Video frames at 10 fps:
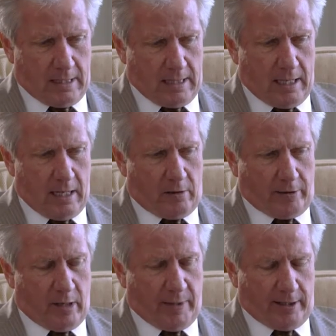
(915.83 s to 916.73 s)
I don't
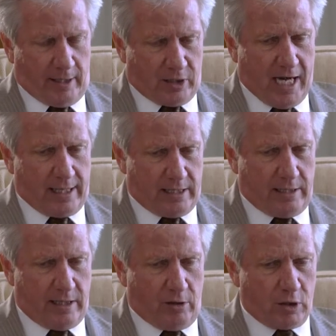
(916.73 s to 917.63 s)
care about the exact
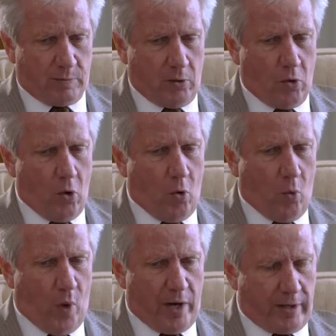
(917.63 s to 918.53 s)
details, but
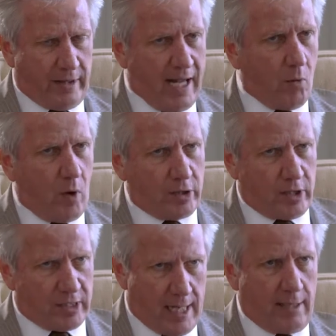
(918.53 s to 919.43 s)
where did that want
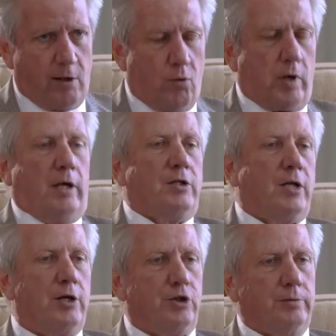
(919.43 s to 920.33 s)
to take the
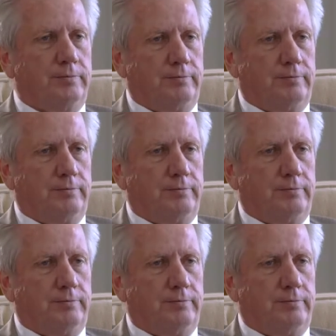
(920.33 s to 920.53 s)
organization?